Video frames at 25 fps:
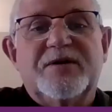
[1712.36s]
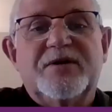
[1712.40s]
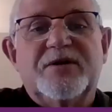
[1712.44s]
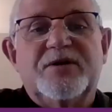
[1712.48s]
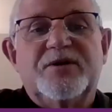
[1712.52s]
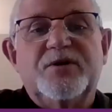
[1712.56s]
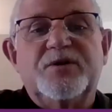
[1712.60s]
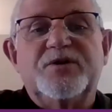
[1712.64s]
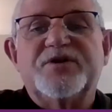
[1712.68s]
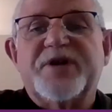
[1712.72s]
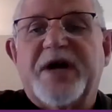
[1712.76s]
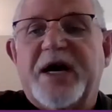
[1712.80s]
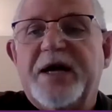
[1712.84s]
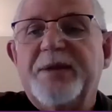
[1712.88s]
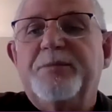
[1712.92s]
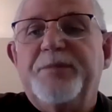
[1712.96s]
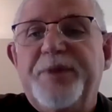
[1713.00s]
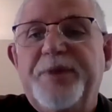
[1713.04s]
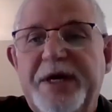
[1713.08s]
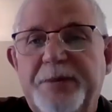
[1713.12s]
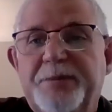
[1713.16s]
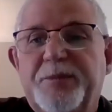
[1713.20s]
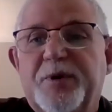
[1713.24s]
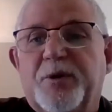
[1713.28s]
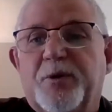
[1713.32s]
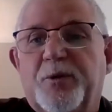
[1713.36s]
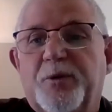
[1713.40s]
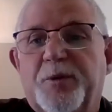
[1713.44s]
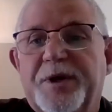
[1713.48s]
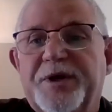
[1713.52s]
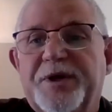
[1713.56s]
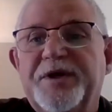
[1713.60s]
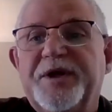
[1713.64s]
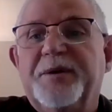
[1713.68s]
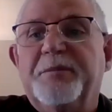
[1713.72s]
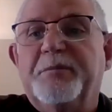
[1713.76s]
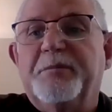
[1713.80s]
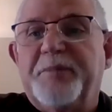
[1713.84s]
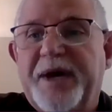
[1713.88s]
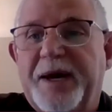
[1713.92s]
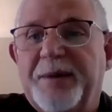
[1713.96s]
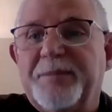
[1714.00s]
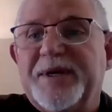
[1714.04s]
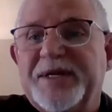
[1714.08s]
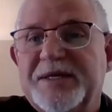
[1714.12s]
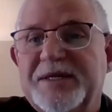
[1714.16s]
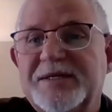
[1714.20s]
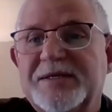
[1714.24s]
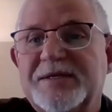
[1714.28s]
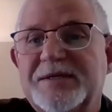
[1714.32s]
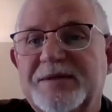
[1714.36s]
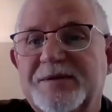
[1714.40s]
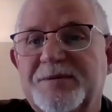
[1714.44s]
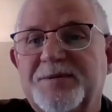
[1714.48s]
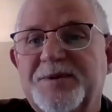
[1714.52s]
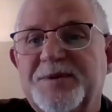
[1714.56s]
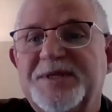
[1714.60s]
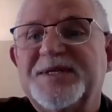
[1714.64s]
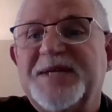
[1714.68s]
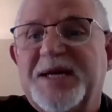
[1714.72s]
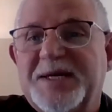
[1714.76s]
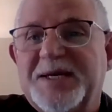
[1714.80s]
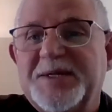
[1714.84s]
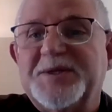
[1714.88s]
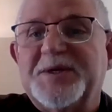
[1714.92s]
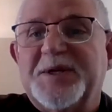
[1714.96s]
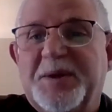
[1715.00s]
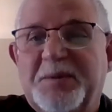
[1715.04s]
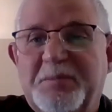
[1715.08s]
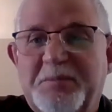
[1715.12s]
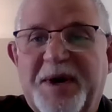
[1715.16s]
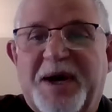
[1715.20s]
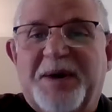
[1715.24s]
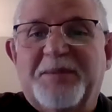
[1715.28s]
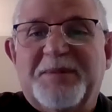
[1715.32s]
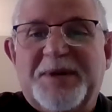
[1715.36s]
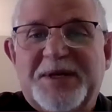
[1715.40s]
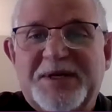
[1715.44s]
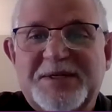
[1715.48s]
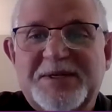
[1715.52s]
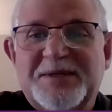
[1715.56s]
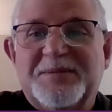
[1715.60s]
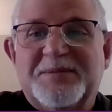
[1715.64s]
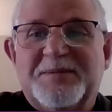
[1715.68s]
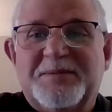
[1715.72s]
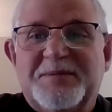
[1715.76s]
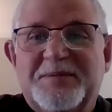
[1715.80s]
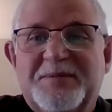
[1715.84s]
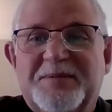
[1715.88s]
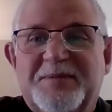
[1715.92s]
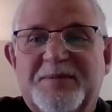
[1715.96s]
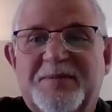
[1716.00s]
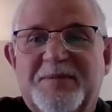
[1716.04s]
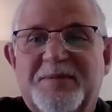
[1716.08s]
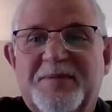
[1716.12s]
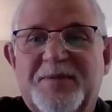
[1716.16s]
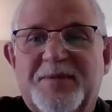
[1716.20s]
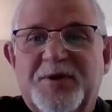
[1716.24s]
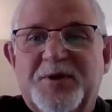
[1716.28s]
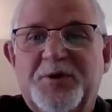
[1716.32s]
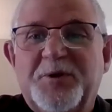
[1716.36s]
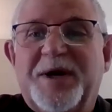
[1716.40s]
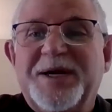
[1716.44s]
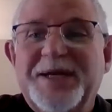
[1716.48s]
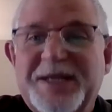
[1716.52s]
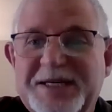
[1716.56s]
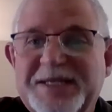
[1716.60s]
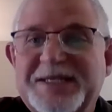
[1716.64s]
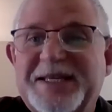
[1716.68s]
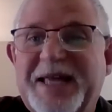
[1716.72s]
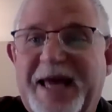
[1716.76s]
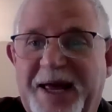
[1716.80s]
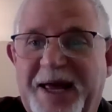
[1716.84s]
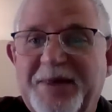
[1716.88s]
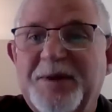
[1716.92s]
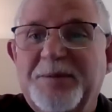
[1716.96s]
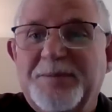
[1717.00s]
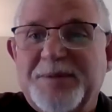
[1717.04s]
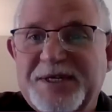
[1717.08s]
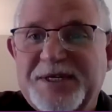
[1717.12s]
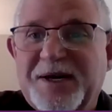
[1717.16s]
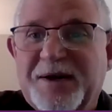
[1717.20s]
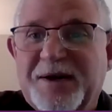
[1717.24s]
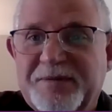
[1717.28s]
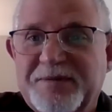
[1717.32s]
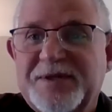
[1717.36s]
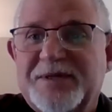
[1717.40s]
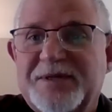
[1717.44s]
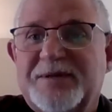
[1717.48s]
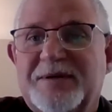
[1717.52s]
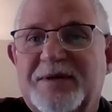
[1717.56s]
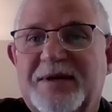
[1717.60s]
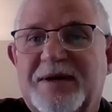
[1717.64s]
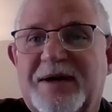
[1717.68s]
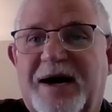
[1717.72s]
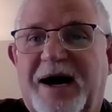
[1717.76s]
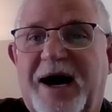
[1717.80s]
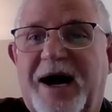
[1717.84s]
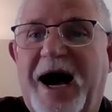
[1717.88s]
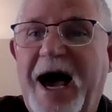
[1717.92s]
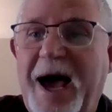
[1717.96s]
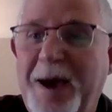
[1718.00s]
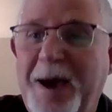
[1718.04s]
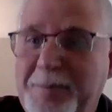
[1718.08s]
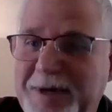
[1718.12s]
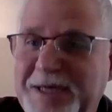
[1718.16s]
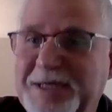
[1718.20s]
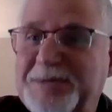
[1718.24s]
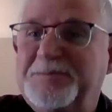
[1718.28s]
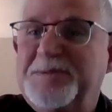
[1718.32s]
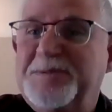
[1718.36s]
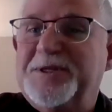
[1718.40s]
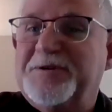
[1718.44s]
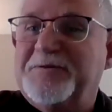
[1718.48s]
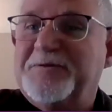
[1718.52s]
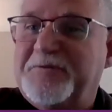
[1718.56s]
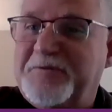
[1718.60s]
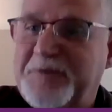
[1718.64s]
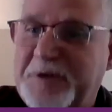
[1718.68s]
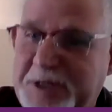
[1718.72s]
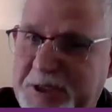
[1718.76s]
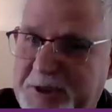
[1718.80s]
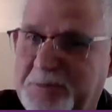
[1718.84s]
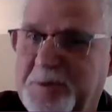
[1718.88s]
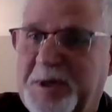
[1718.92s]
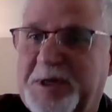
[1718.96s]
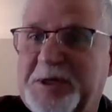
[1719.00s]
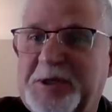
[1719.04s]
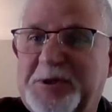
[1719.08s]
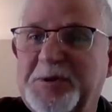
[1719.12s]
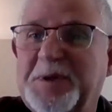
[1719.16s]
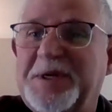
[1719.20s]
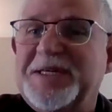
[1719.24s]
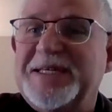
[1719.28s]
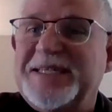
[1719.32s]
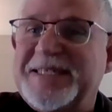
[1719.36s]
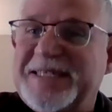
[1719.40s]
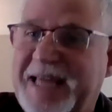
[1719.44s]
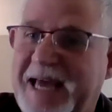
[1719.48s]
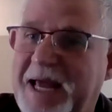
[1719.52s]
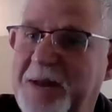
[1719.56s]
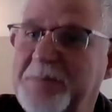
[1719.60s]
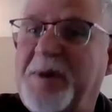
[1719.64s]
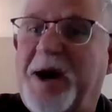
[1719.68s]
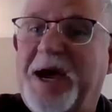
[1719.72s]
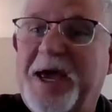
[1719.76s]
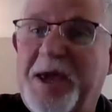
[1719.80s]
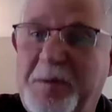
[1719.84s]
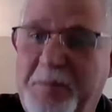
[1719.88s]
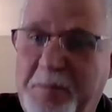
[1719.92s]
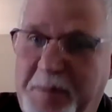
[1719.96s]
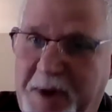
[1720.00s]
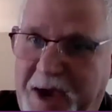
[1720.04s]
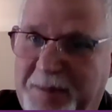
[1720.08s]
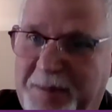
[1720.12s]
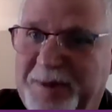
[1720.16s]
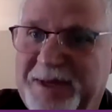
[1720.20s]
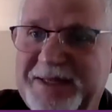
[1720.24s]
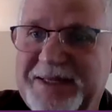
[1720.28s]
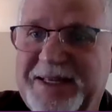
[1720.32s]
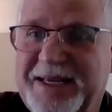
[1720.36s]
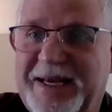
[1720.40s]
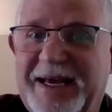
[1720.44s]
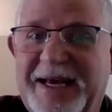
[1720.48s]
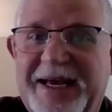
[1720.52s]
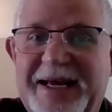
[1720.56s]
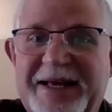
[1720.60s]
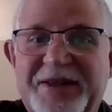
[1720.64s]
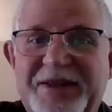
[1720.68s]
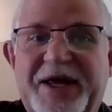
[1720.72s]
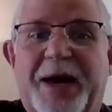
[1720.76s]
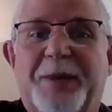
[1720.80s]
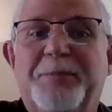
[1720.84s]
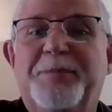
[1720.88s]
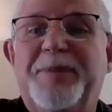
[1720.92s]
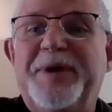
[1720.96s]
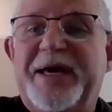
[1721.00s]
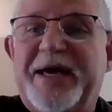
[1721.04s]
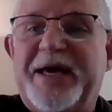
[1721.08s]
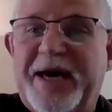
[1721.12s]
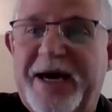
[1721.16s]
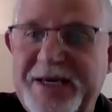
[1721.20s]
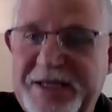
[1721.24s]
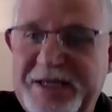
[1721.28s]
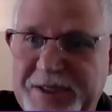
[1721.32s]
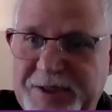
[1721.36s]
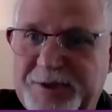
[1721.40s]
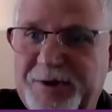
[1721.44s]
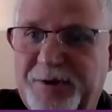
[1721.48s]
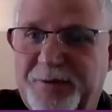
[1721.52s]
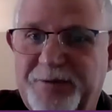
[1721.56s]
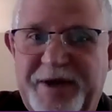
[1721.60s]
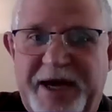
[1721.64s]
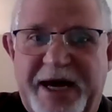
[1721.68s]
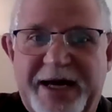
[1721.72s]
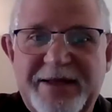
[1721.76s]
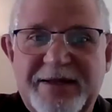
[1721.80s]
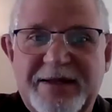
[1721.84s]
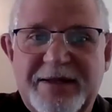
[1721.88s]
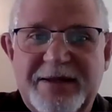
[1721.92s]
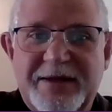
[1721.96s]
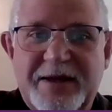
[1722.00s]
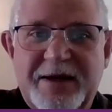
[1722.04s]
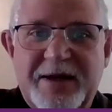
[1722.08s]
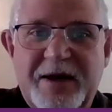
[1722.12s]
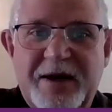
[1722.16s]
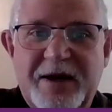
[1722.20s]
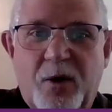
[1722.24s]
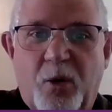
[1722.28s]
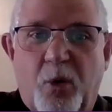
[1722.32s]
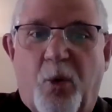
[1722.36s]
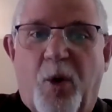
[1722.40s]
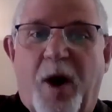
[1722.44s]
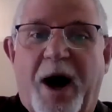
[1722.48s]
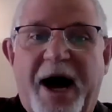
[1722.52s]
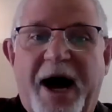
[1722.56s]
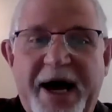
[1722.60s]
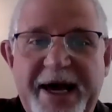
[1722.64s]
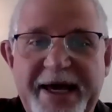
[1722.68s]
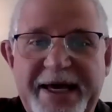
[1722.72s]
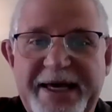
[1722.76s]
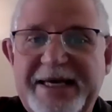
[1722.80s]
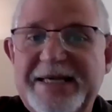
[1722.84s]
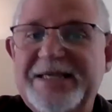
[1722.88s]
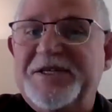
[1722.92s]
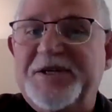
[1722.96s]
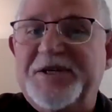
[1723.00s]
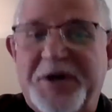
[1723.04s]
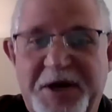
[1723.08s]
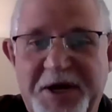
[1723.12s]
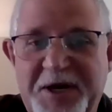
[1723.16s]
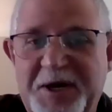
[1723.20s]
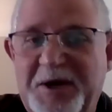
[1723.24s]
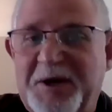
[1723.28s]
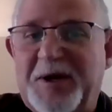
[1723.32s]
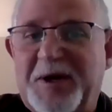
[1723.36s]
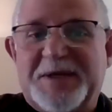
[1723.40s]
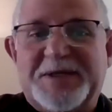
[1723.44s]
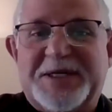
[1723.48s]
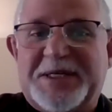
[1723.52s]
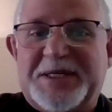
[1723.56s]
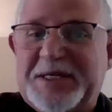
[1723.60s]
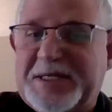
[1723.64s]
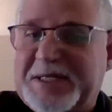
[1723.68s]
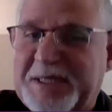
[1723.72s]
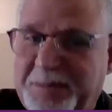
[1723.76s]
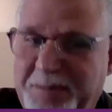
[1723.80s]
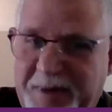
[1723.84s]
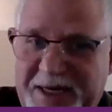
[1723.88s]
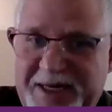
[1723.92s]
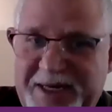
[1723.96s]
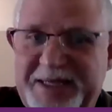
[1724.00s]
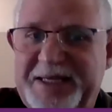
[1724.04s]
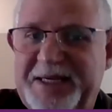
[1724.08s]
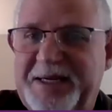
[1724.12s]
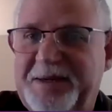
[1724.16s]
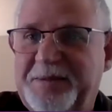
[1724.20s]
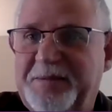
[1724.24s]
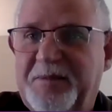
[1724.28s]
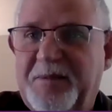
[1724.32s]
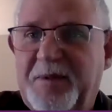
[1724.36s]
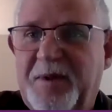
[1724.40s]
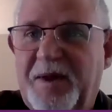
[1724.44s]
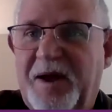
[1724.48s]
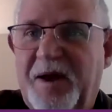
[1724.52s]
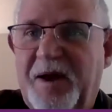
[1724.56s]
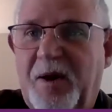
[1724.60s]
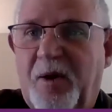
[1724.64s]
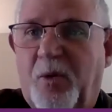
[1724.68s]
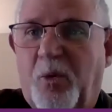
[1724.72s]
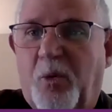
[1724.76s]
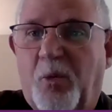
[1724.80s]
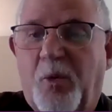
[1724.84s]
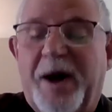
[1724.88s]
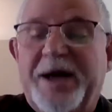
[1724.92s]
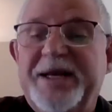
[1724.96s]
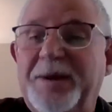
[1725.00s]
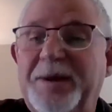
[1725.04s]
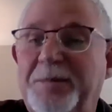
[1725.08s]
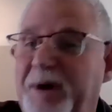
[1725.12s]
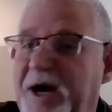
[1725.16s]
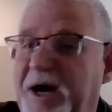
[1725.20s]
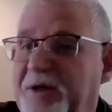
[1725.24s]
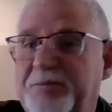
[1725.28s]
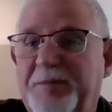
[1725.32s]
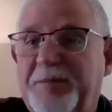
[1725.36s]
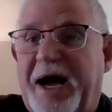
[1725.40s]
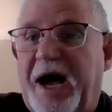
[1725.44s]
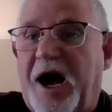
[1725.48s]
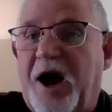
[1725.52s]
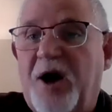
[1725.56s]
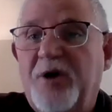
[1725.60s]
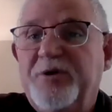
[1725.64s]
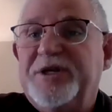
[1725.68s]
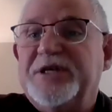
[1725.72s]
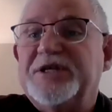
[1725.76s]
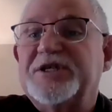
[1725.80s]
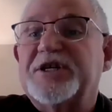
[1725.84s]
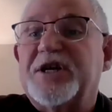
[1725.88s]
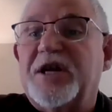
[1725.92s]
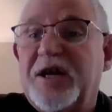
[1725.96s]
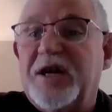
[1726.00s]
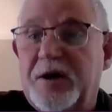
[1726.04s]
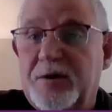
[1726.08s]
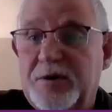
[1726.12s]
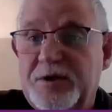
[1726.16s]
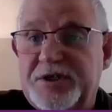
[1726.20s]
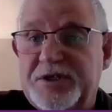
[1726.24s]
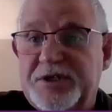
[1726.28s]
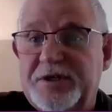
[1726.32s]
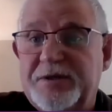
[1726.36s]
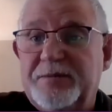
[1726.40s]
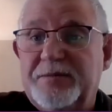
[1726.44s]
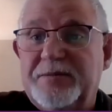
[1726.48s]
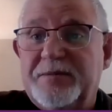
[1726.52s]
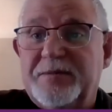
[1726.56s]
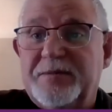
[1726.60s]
to train people with impairments, with sensory impairments, to understand themselves. I must be the first one to understand my impairment, the implications of that. Why is hearing loss a disability? What about my own disclosure?